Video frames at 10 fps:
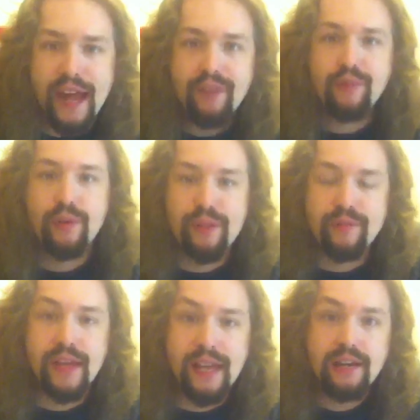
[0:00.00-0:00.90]
and a half worth
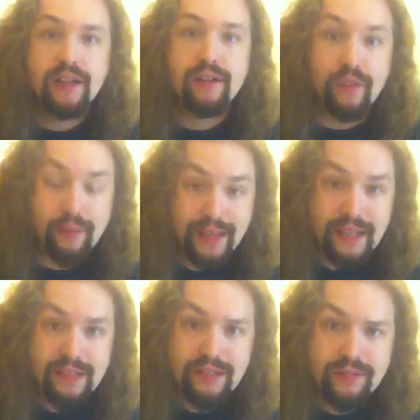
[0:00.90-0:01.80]
of data confirming
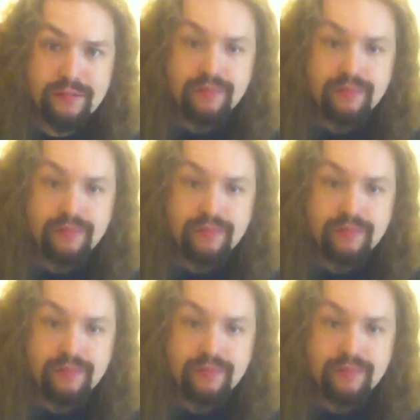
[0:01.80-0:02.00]
this.